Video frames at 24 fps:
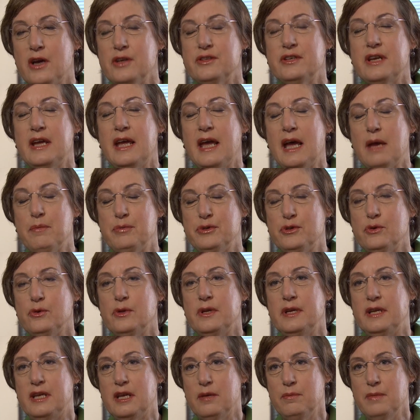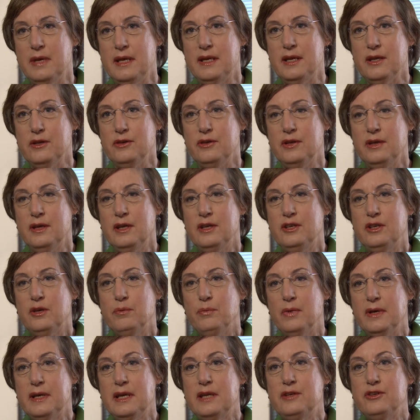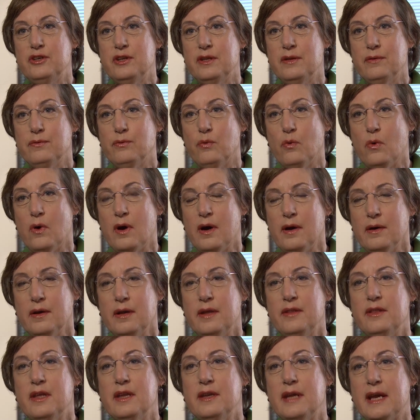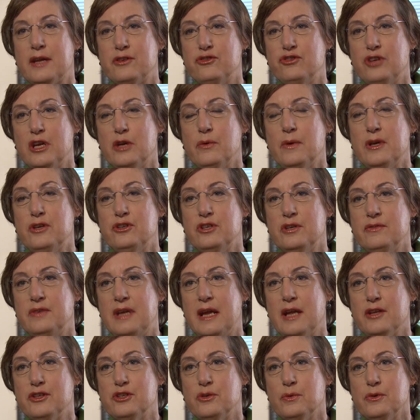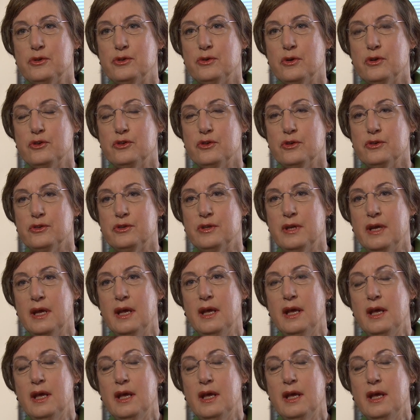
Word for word: is absolutely committed to bringing to the fore the next generation of cancer researchers,